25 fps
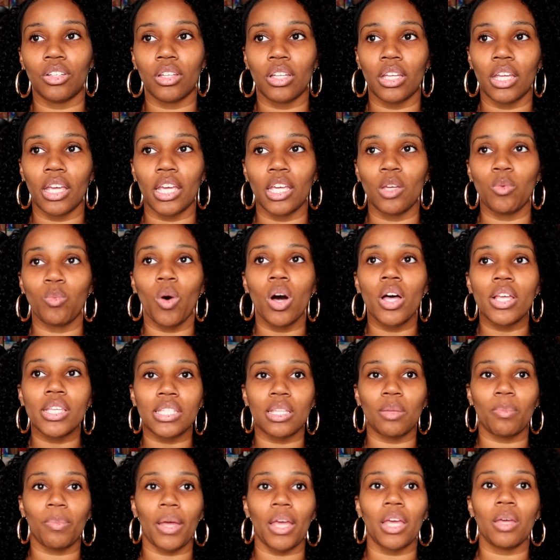He was
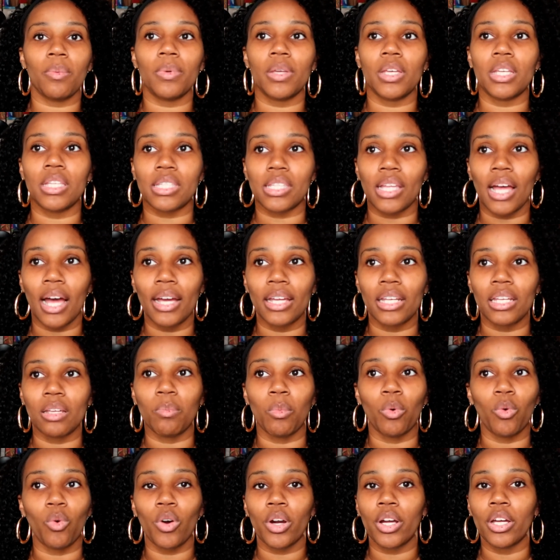the baby, he's not
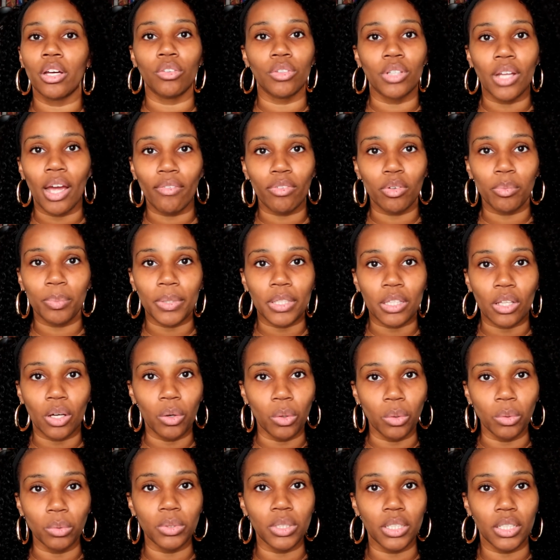anymore, he'll never be the
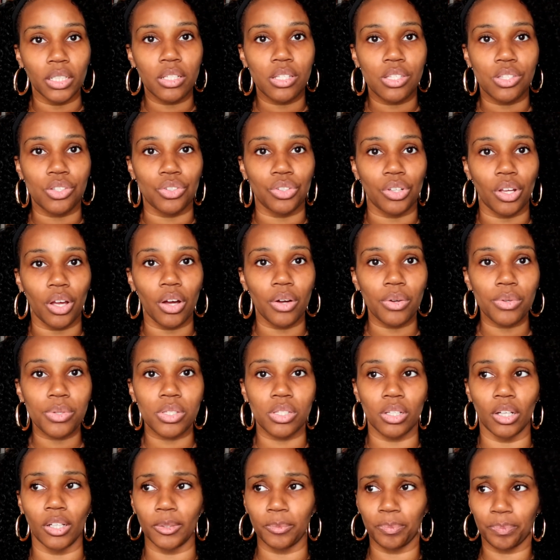oldest, you know,
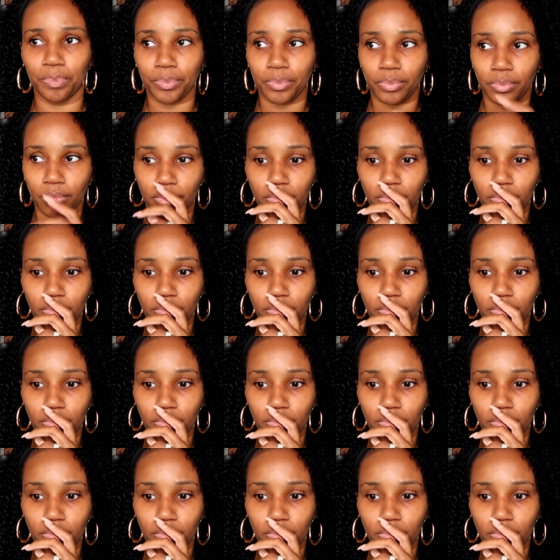so